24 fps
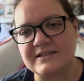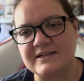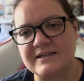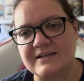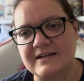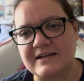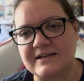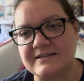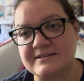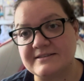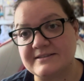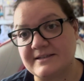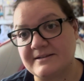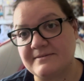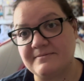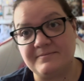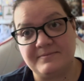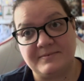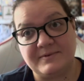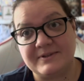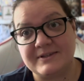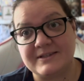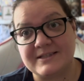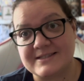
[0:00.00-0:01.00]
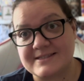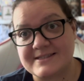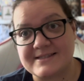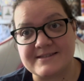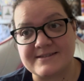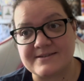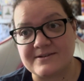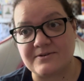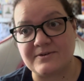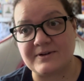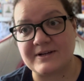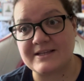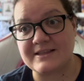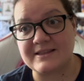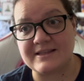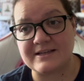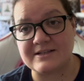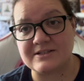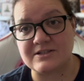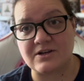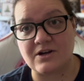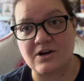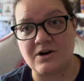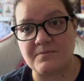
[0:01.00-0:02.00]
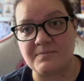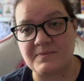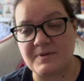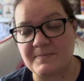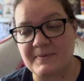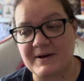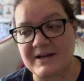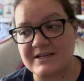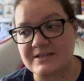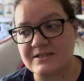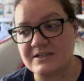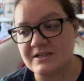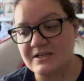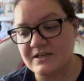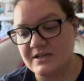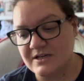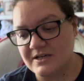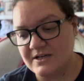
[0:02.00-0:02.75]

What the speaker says: And I said, well, this is a great thing to calm the mind.